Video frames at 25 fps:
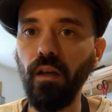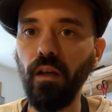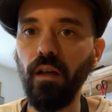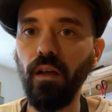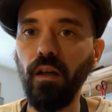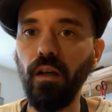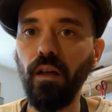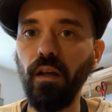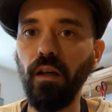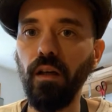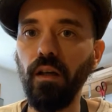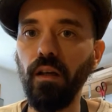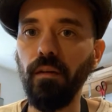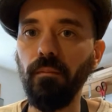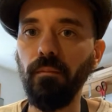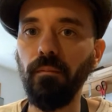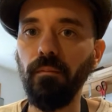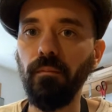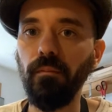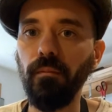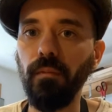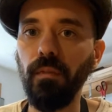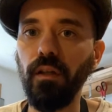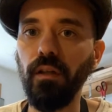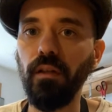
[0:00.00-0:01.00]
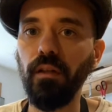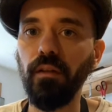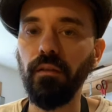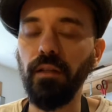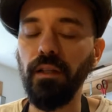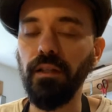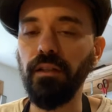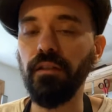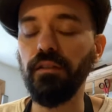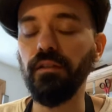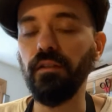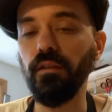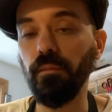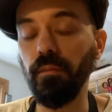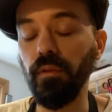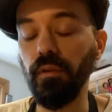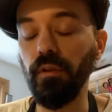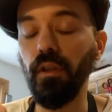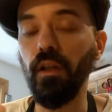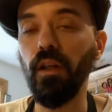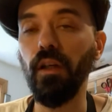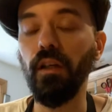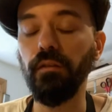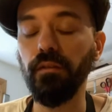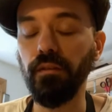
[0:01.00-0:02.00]
I radius the board
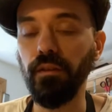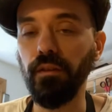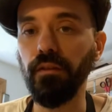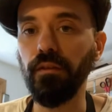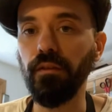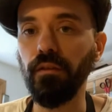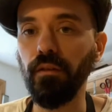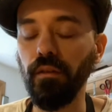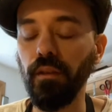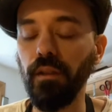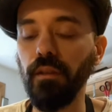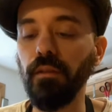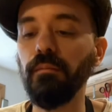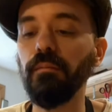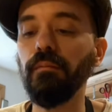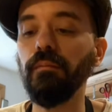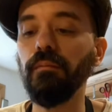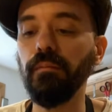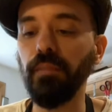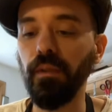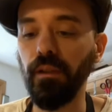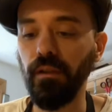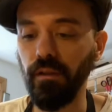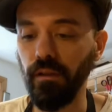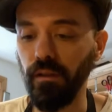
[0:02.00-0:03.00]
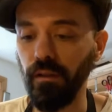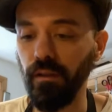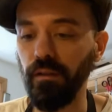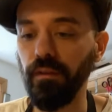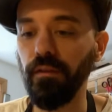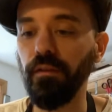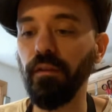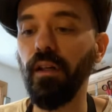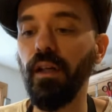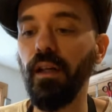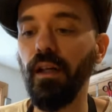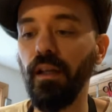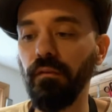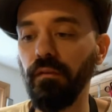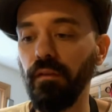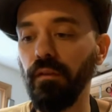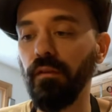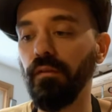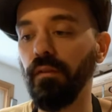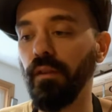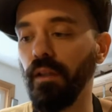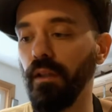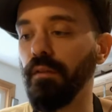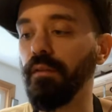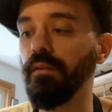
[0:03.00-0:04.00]
after, because I have the
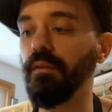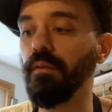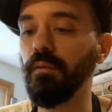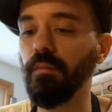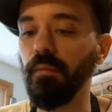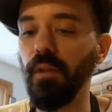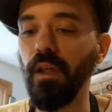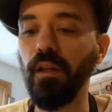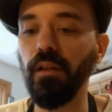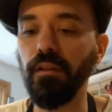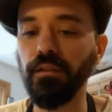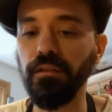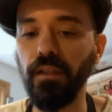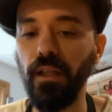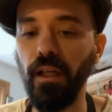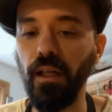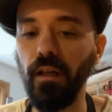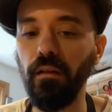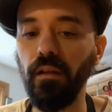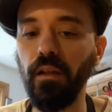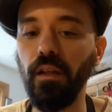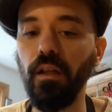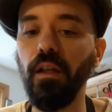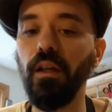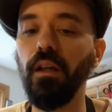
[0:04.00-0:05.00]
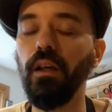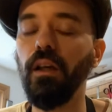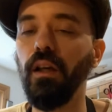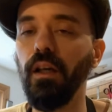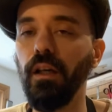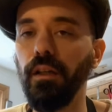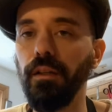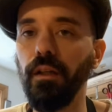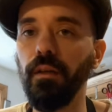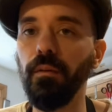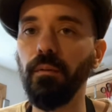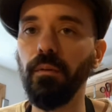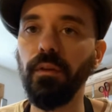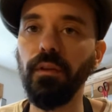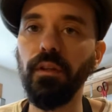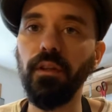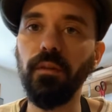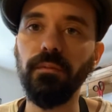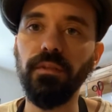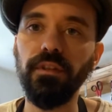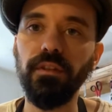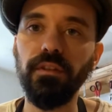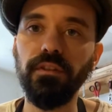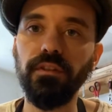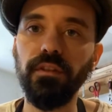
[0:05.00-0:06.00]
frets all marked out. I don't want
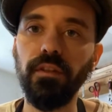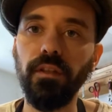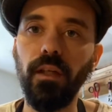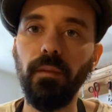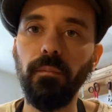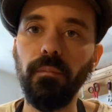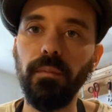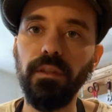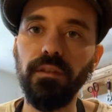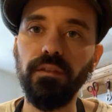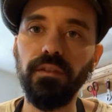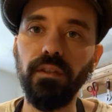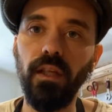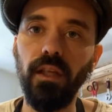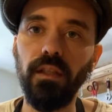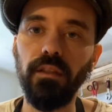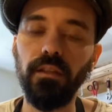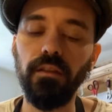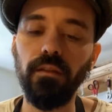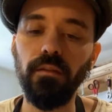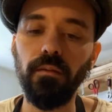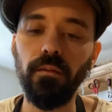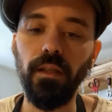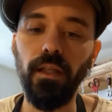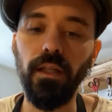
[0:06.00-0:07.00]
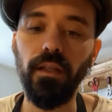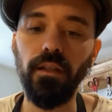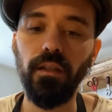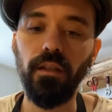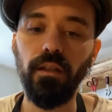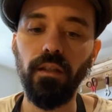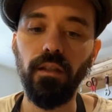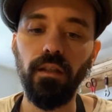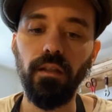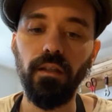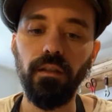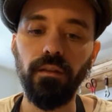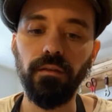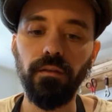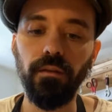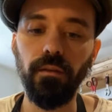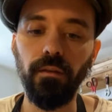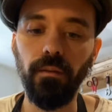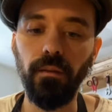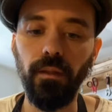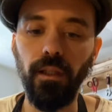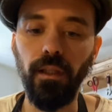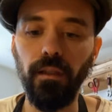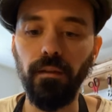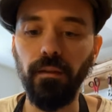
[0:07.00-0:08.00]
them to be sanded away,
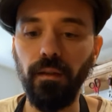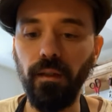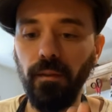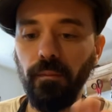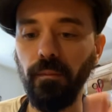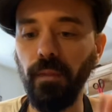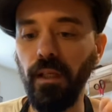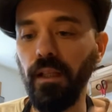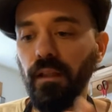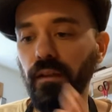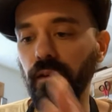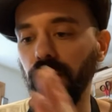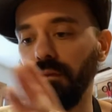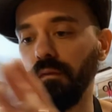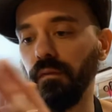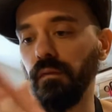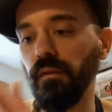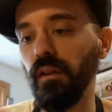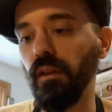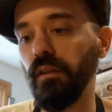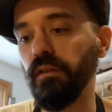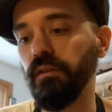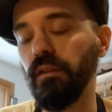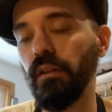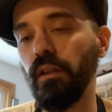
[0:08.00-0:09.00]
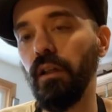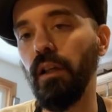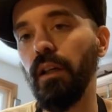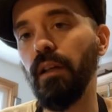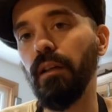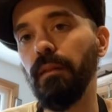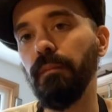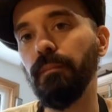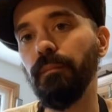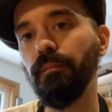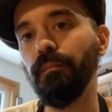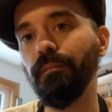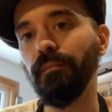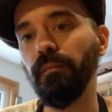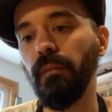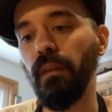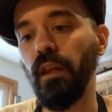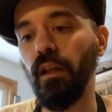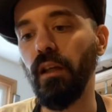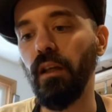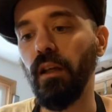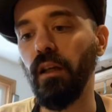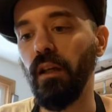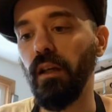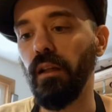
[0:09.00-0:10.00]
so I make the first cut,
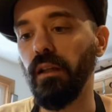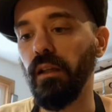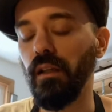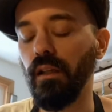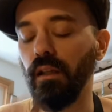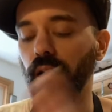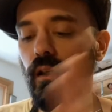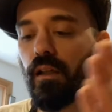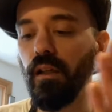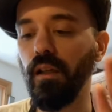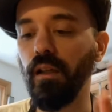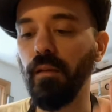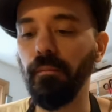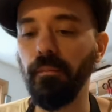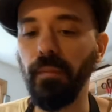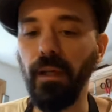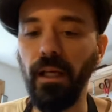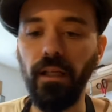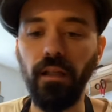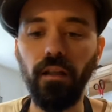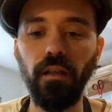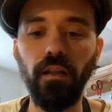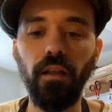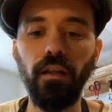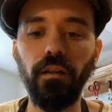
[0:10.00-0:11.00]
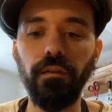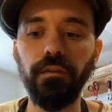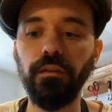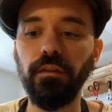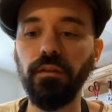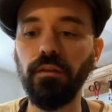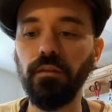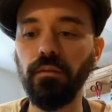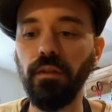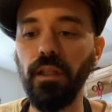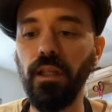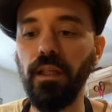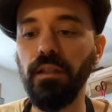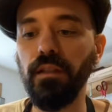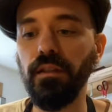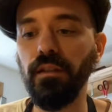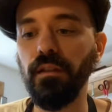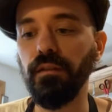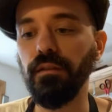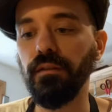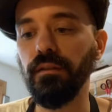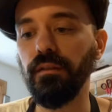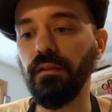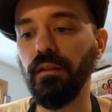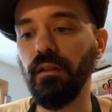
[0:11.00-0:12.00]
and then I come back after the
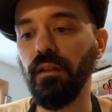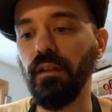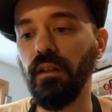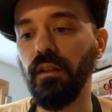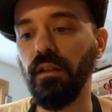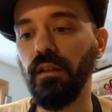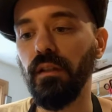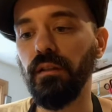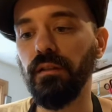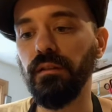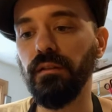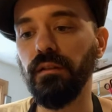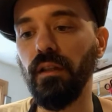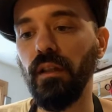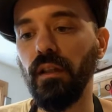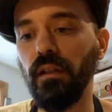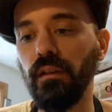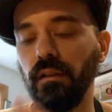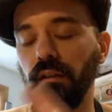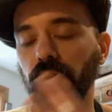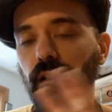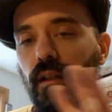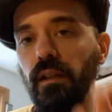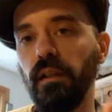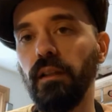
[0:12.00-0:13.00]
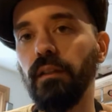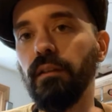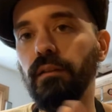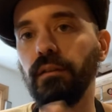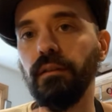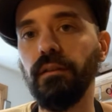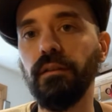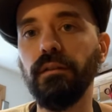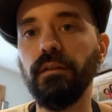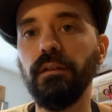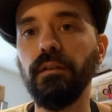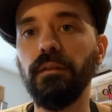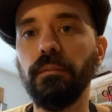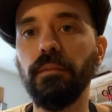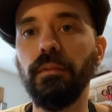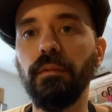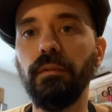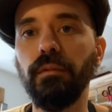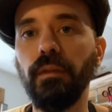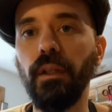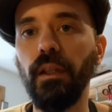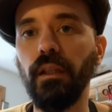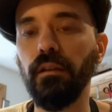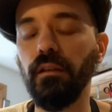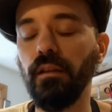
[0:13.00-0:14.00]
radius is done and just
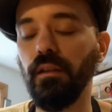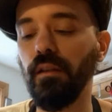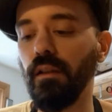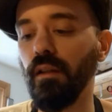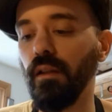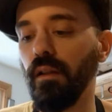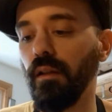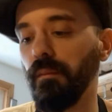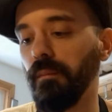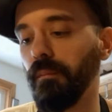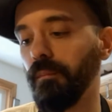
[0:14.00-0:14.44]
perfect the cut.